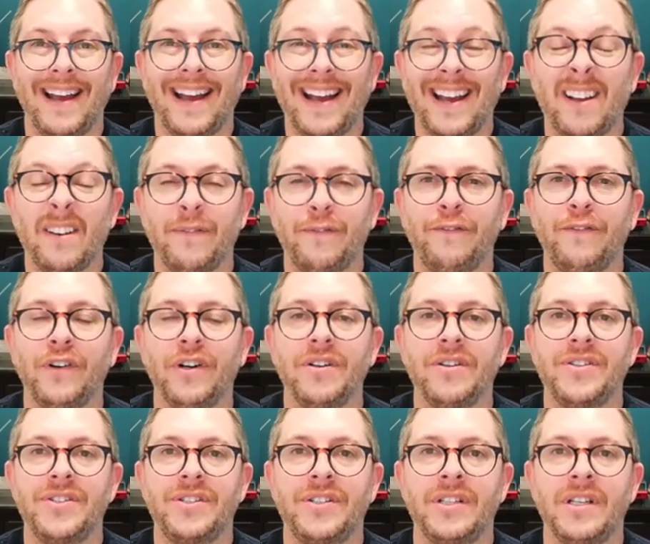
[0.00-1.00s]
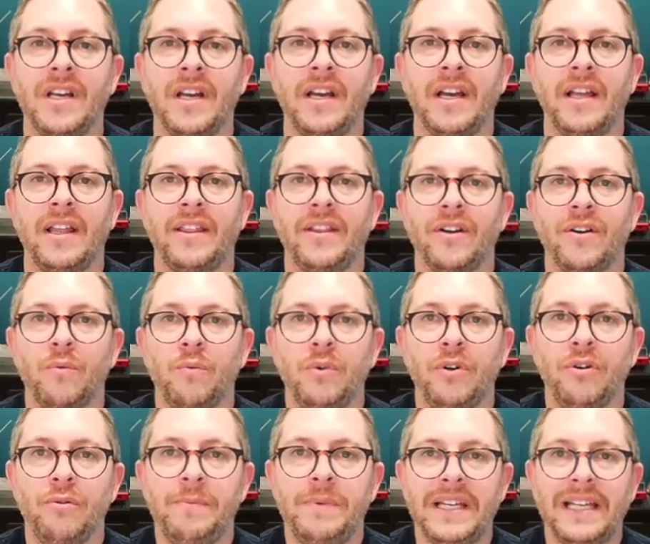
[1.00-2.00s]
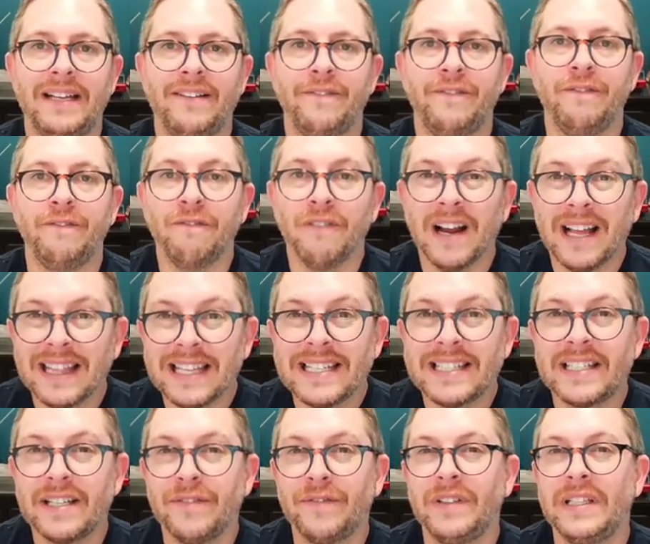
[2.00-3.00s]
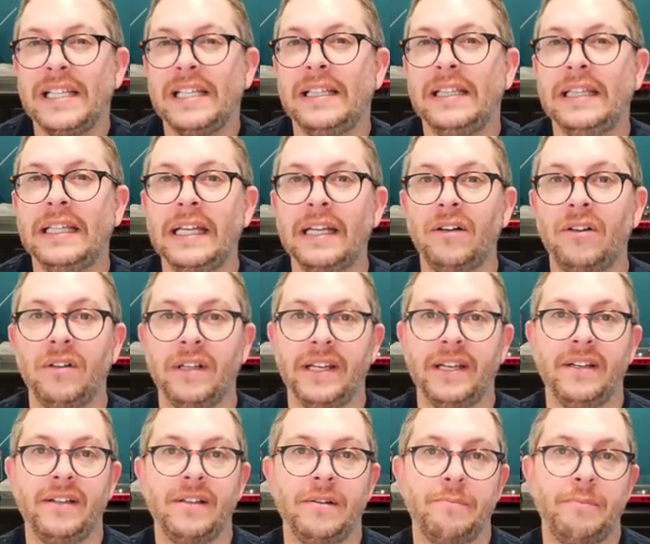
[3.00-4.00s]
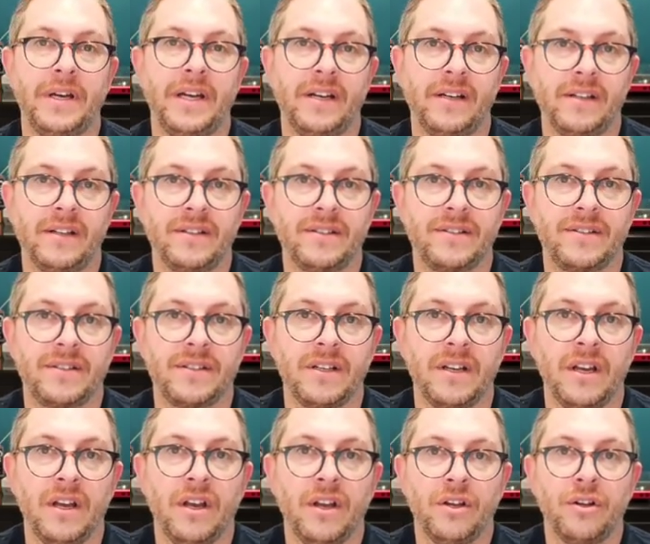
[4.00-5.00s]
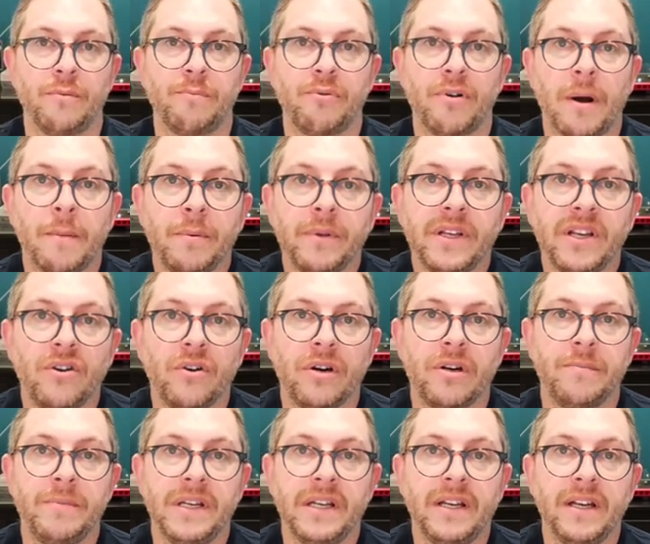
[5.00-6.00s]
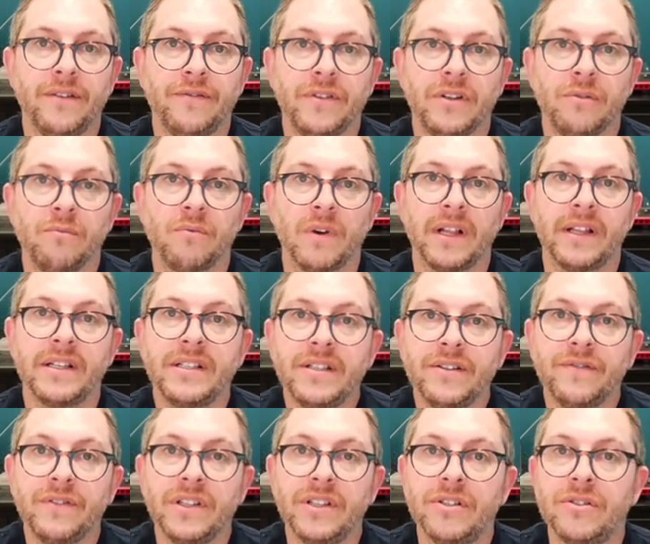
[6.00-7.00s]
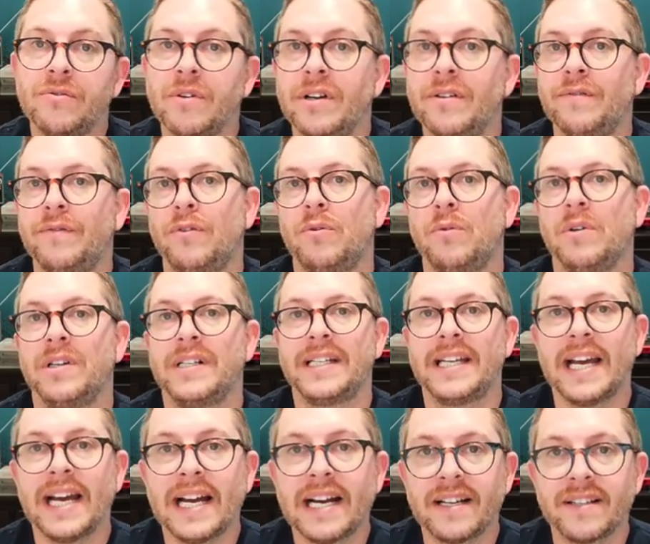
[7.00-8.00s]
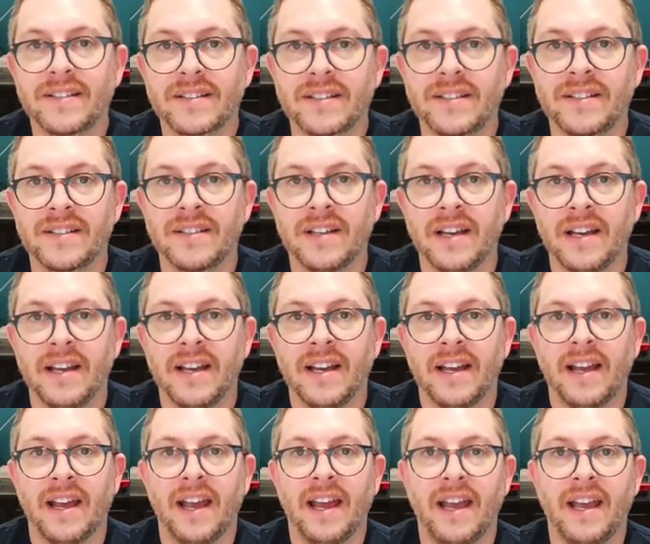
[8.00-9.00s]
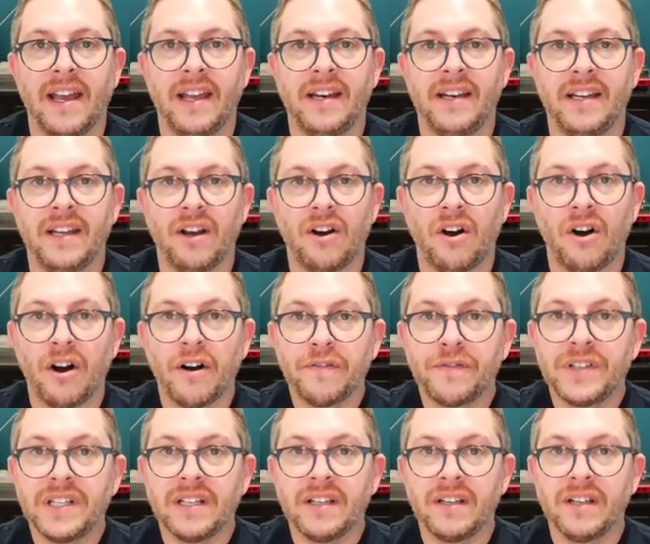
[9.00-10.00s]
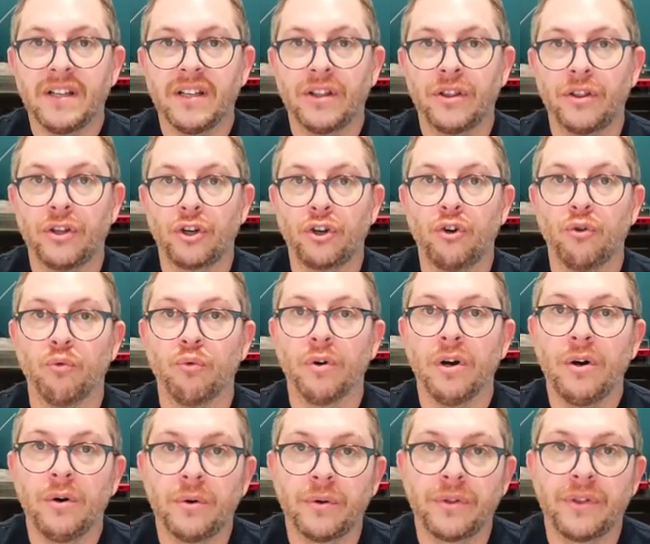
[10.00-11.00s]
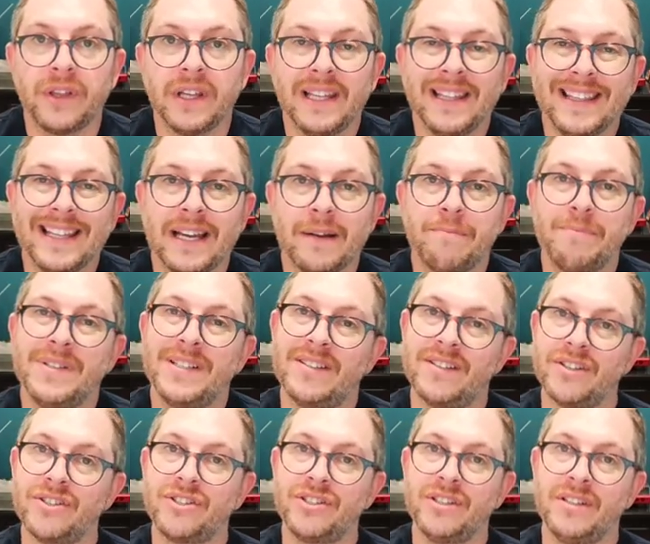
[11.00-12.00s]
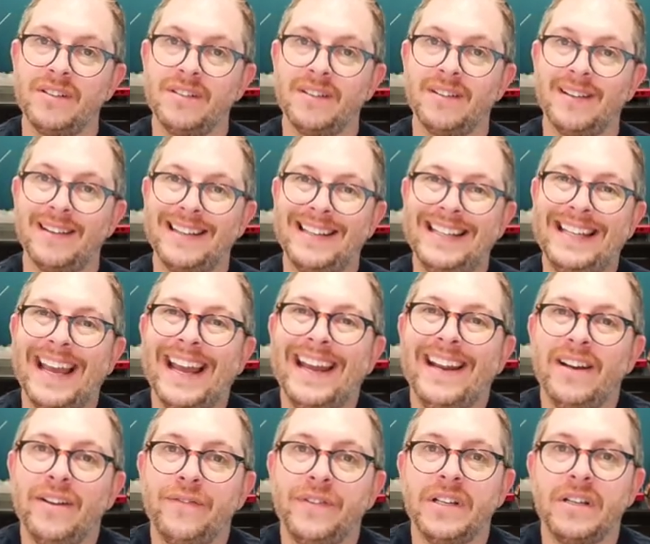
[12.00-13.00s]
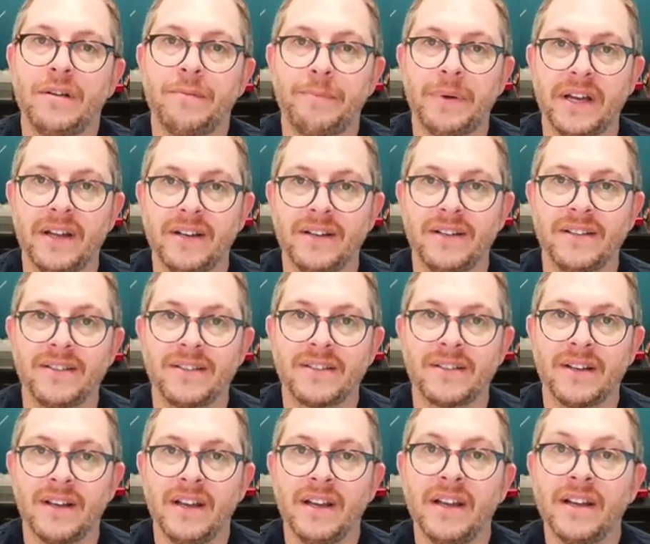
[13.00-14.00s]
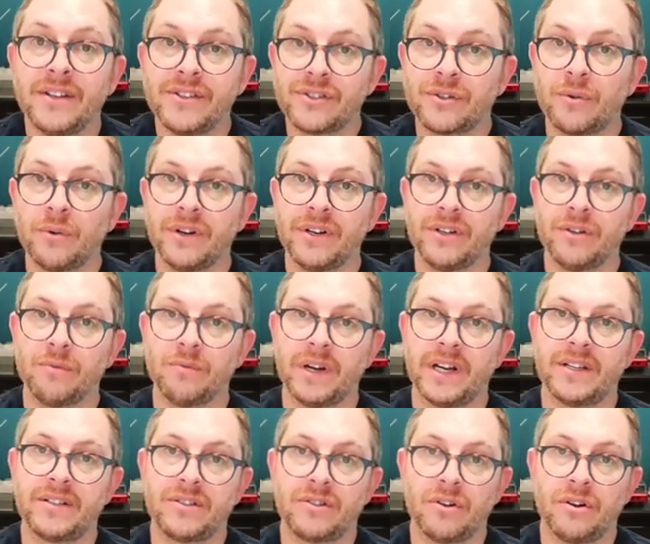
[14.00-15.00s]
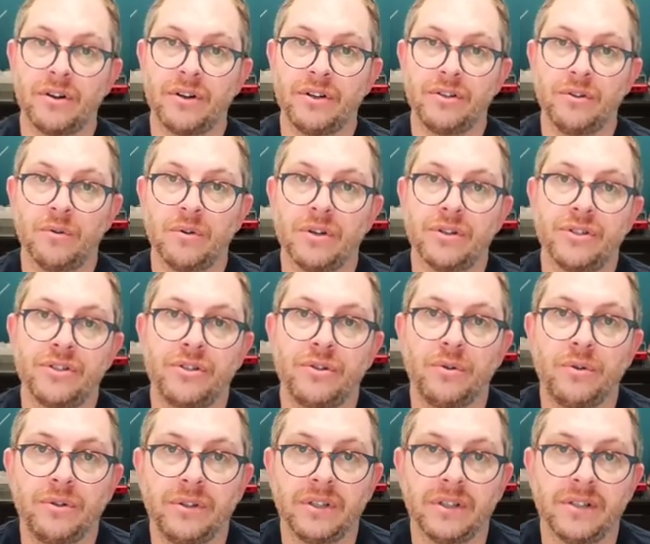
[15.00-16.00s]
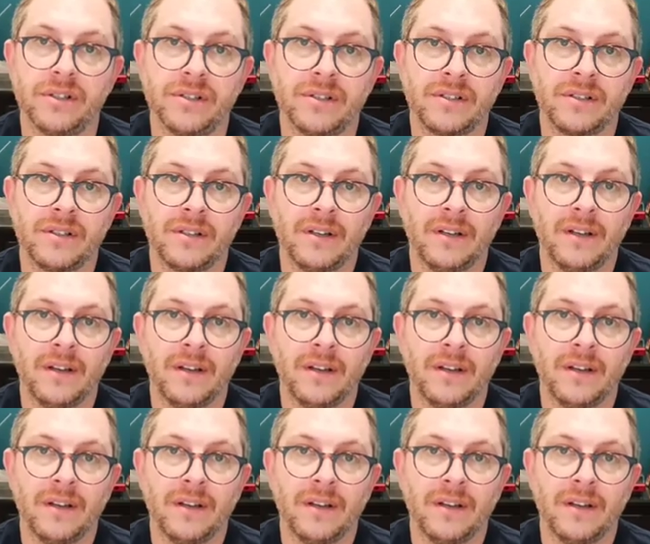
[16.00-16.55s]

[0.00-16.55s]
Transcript: At first, there will be relatively little independence. You're probably going to be given relatively straightforward tasks, and often the growth in that position and gain of independence is going to rest on your shoulders.